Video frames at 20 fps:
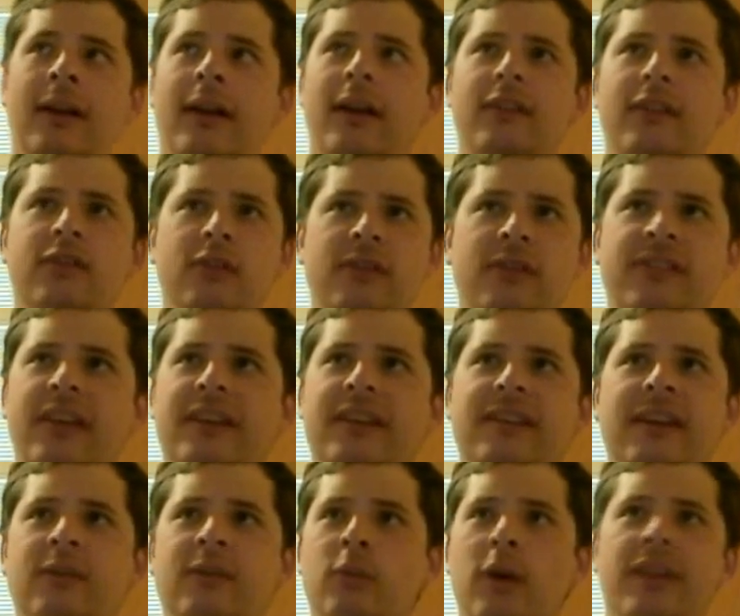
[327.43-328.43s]
as soon as I
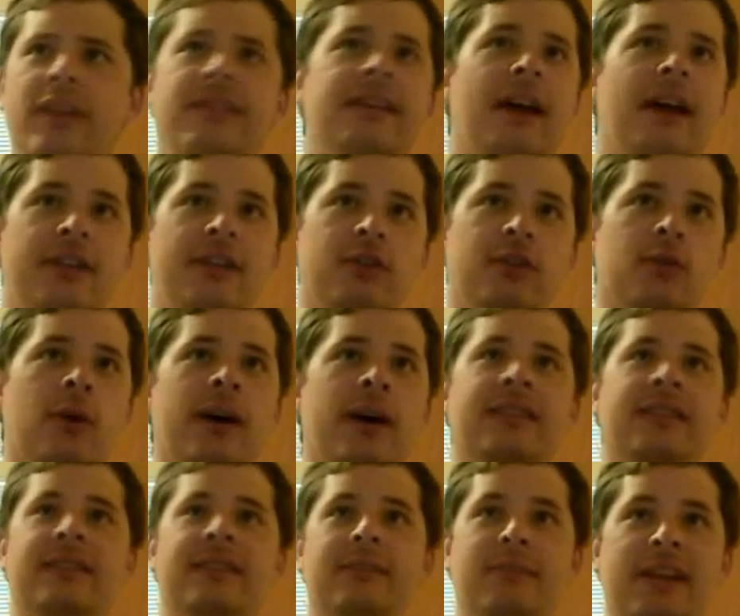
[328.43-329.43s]
date one, the other one
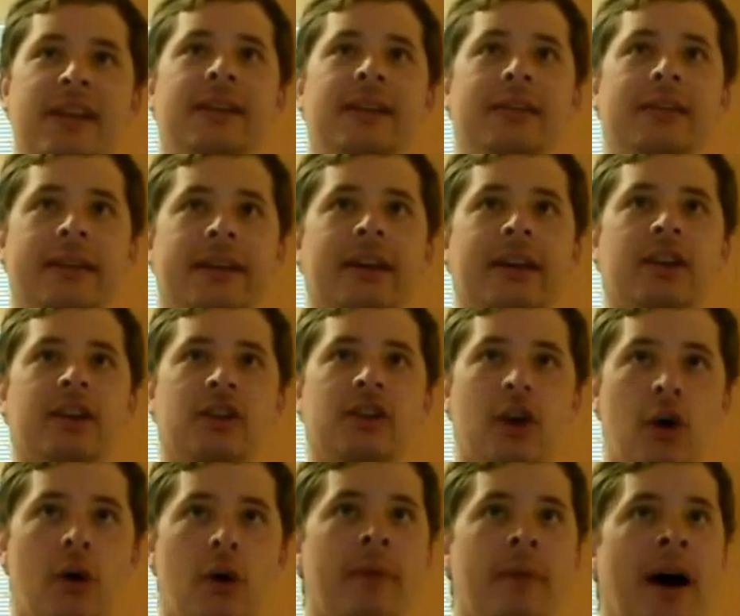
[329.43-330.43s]
is immediately going to
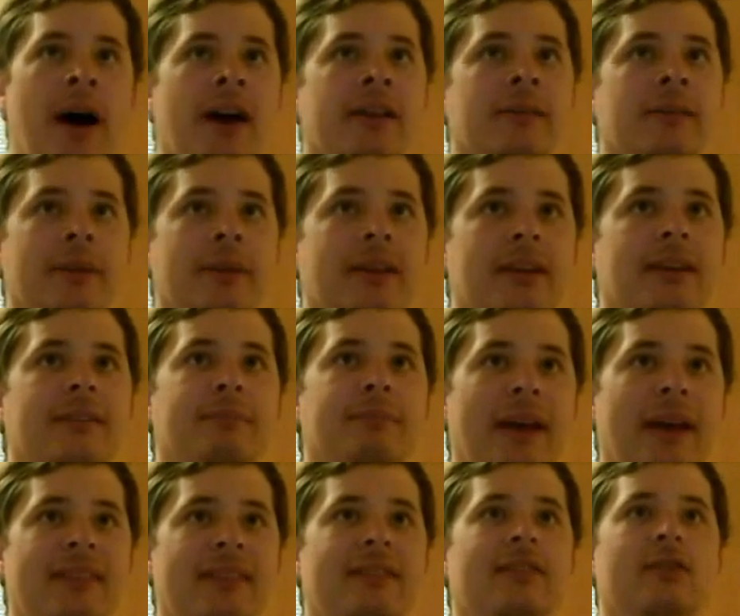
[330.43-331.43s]
know about it because
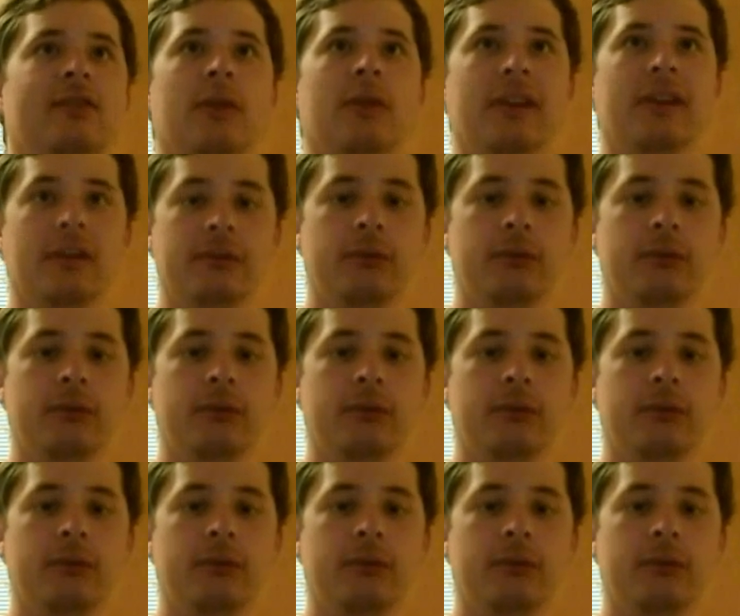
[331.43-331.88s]
Bess is going to